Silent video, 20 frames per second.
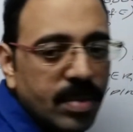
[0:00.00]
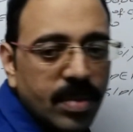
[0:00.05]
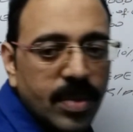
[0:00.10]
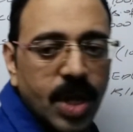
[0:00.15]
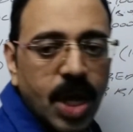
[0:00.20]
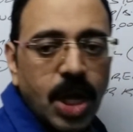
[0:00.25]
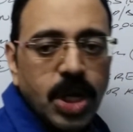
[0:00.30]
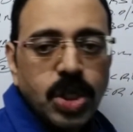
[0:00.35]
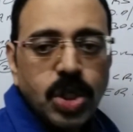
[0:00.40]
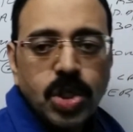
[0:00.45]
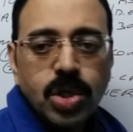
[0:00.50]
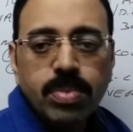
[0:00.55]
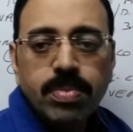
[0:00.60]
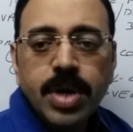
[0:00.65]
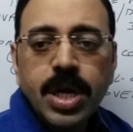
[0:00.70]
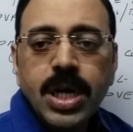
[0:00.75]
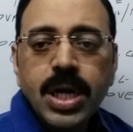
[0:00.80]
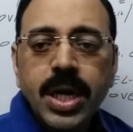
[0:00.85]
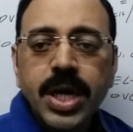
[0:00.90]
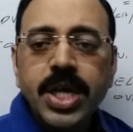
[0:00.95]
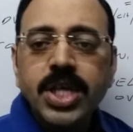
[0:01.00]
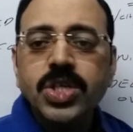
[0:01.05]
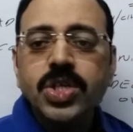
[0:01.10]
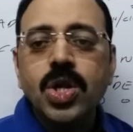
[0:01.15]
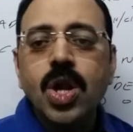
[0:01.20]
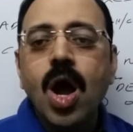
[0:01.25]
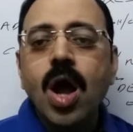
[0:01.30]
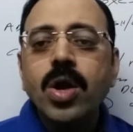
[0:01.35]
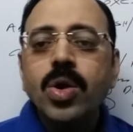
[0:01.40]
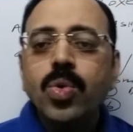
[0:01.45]
Consumer is
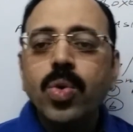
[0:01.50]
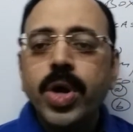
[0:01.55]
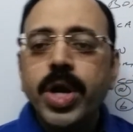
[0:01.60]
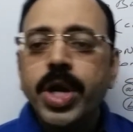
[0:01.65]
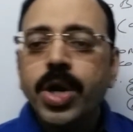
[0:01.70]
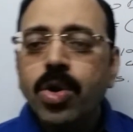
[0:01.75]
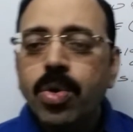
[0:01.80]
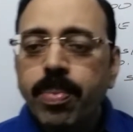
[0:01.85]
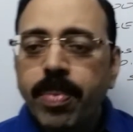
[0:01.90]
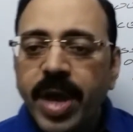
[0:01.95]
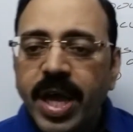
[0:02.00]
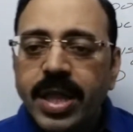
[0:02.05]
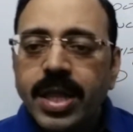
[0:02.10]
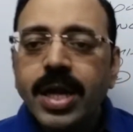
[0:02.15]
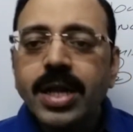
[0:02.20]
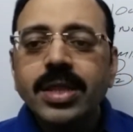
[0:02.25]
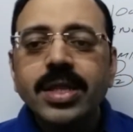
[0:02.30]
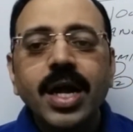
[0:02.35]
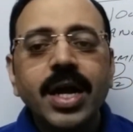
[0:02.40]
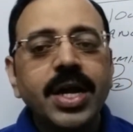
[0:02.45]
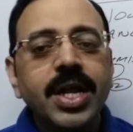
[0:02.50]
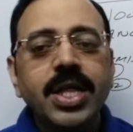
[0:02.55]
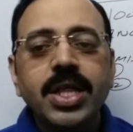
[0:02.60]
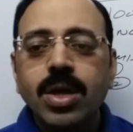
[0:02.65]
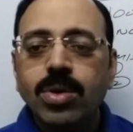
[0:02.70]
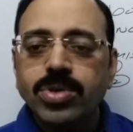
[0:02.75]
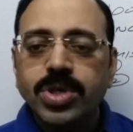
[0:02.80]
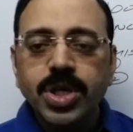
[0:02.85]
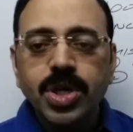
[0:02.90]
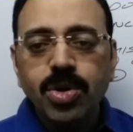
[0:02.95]
not going to pay that
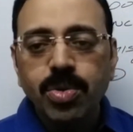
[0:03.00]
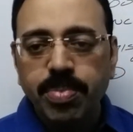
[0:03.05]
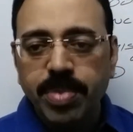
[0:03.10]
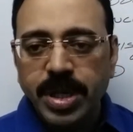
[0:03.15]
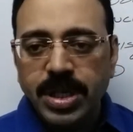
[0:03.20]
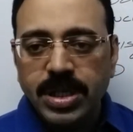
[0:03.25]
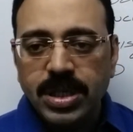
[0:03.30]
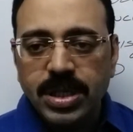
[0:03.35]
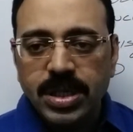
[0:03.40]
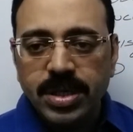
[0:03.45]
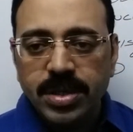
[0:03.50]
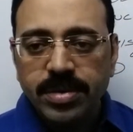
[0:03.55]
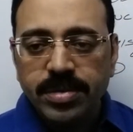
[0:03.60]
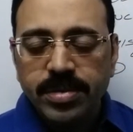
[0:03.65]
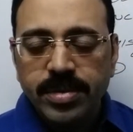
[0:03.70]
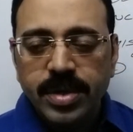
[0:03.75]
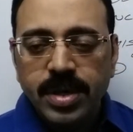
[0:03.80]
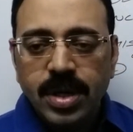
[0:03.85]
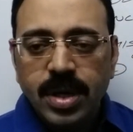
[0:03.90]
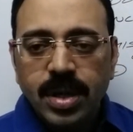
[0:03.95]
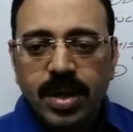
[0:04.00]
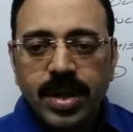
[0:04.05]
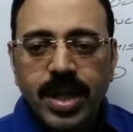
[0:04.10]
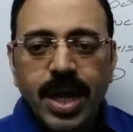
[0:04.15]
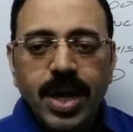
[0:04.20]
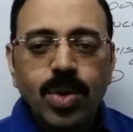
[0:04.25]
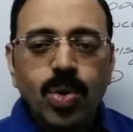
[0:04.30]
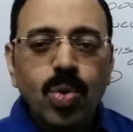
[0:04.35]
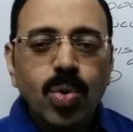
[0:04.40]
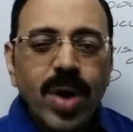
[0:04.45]
30,000 rupees.
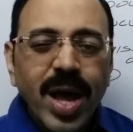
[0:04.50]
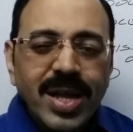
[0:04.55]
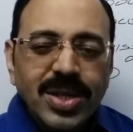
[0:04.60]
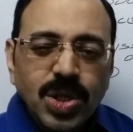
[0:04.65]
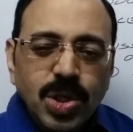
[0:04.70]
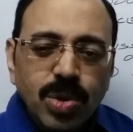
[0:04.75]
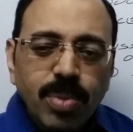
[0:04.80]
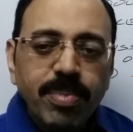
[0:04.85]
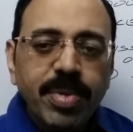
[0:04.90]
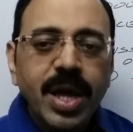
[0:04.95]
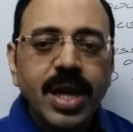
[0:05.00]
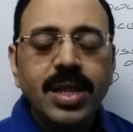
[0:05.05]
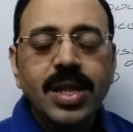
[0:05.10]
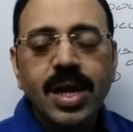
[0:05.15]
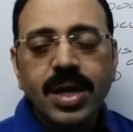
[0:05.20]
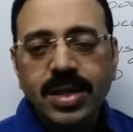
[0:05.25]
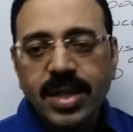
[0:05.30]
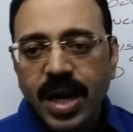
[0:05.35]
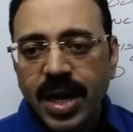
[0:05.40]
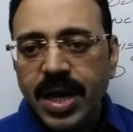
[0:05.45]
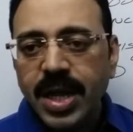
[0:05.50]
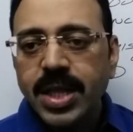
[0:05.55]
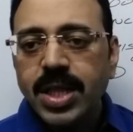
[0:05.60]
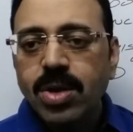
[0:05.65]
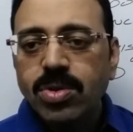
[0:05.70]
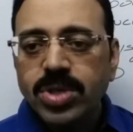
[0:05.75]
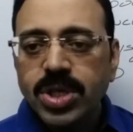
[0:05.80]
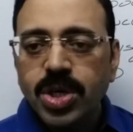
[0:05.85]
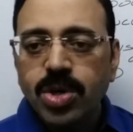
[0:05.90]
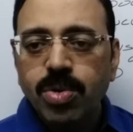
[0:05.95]
Then who has to pay that
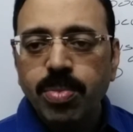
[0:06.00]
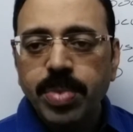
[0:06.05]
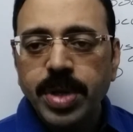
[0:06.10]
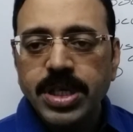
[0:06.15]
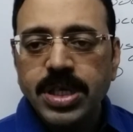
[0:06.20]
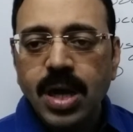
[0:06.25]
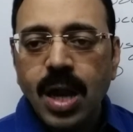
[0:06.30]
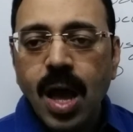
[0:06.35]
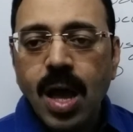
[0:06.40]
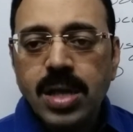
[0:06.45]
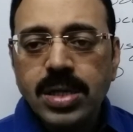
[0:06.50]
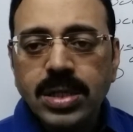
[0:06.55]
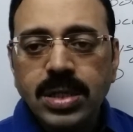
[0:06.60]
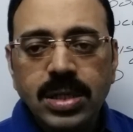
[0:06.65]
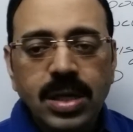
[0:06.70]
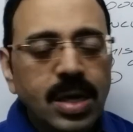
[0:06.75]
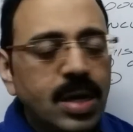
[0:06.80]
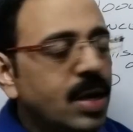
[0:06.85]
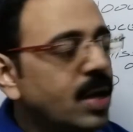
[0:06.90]
30,000 rupees loss?